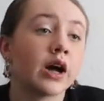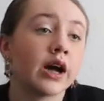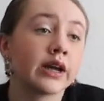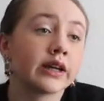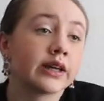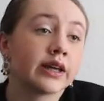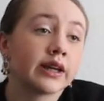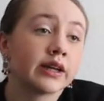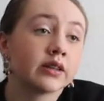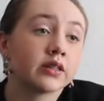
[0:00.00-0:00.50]
I
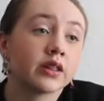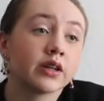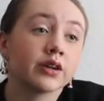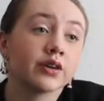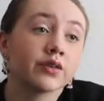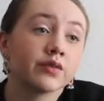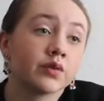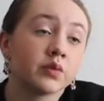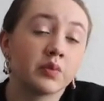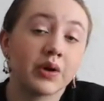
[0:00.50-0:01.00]
can't
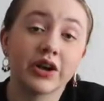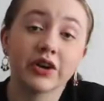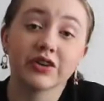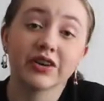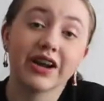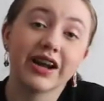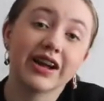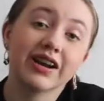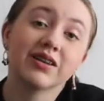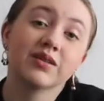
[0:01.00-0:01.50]
think of a
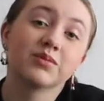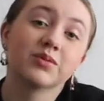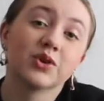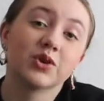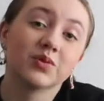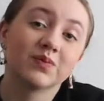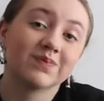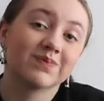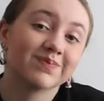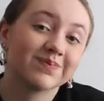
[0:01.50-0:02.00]
better
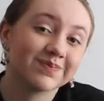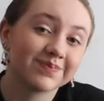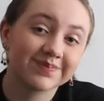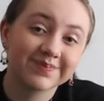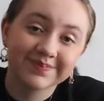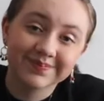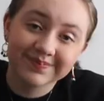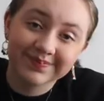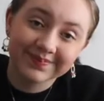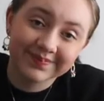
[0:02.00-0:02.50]
animal.
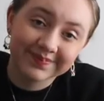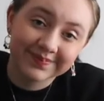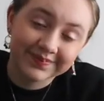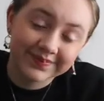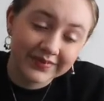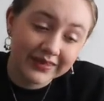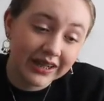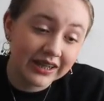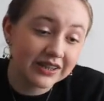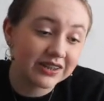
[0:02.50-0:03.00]

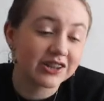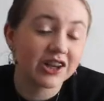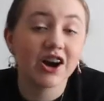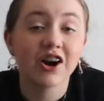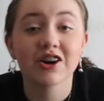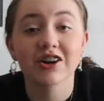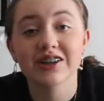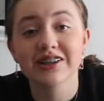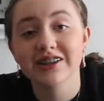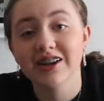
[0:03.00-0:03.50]

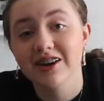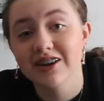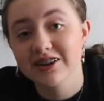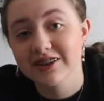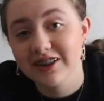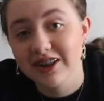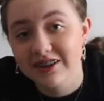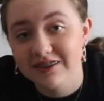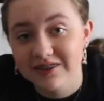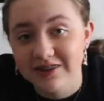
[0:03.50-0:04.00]
Sorry, dog
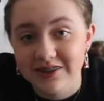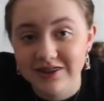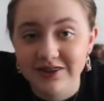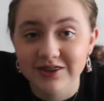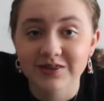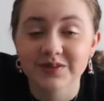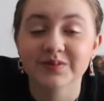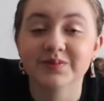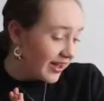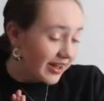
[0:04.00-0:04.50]

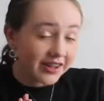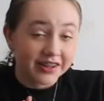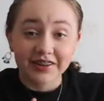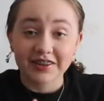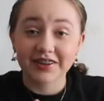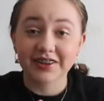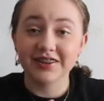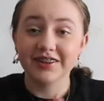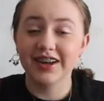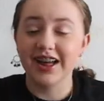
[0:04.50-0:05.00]
lovers,
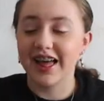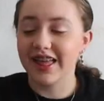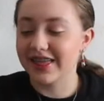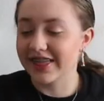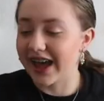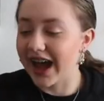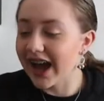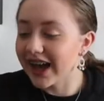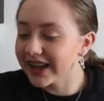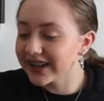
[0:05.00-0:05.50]
so
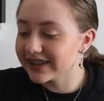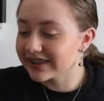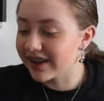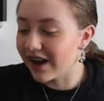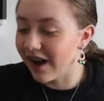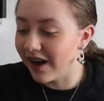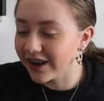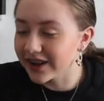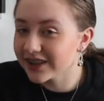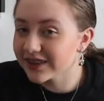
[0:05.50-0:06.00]
that is
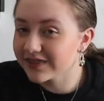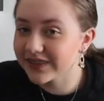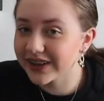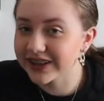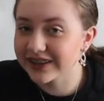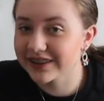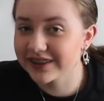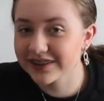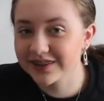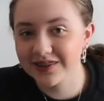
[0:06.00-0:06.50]
all of my
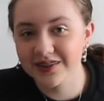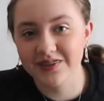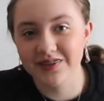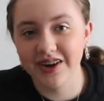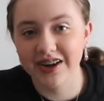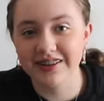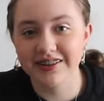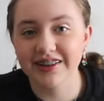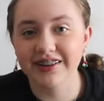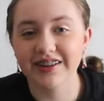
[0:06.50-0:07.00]
Christmas
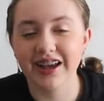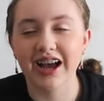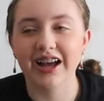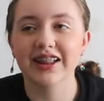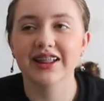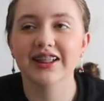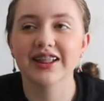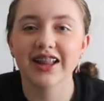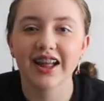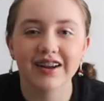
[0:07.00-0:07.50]
presents. I
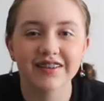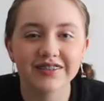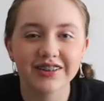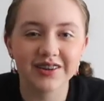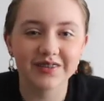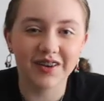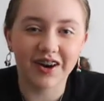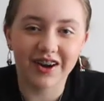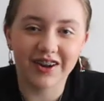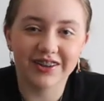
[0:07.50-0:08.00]
love
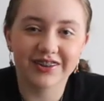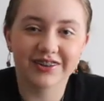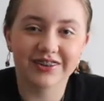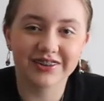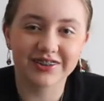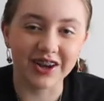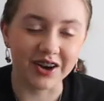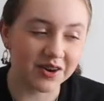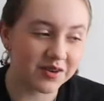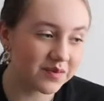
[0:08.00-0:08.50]
them all
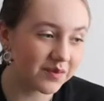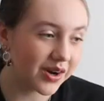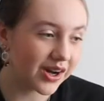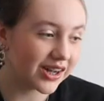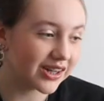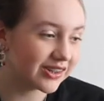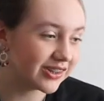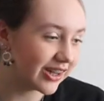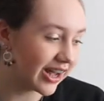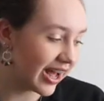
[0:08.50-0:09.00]
so
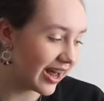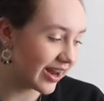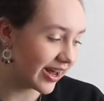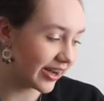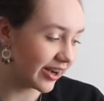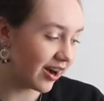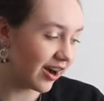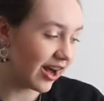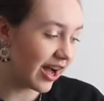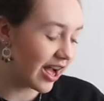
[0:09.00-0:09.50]
much and I
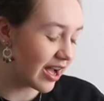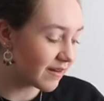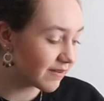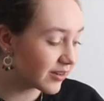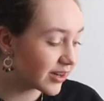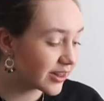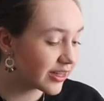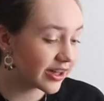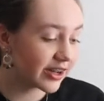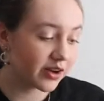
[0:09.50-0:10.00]
got
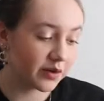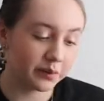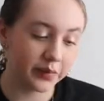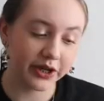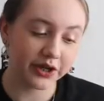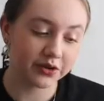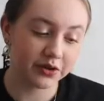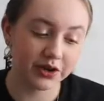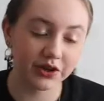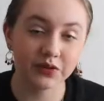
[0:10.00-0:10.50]
everything on
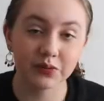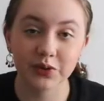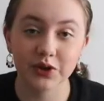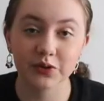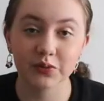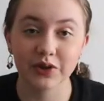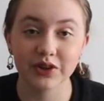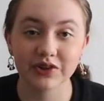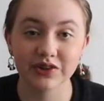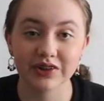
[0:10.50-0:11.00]
my
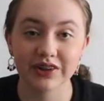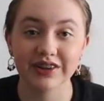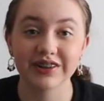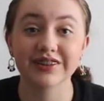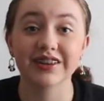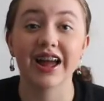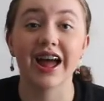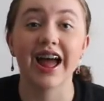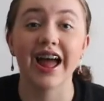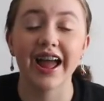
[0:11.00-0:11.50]
Christmas wish
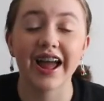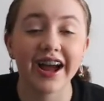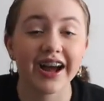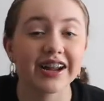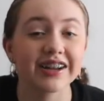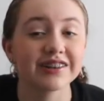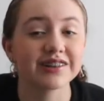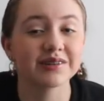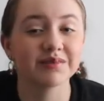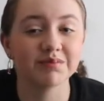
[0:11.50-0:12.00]
list
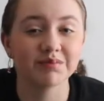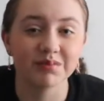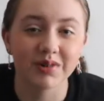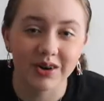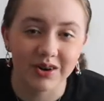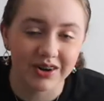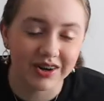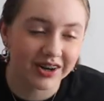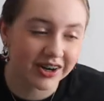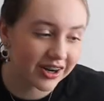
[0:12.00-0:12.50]
and
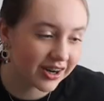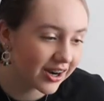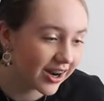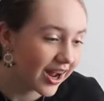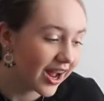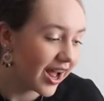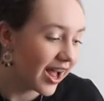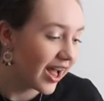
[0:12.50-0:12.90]
more.